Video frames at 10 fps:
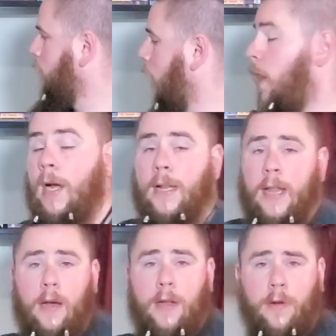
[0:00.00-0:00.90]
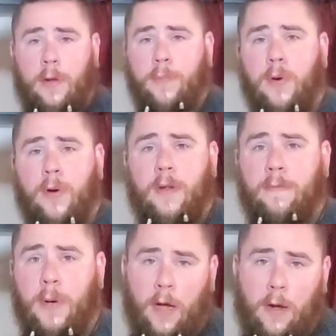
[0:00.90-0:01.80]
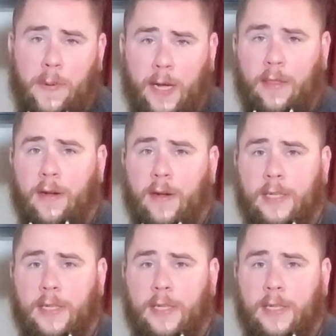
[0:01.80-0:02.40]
Alright, now I know you're bored of bug out bag theory,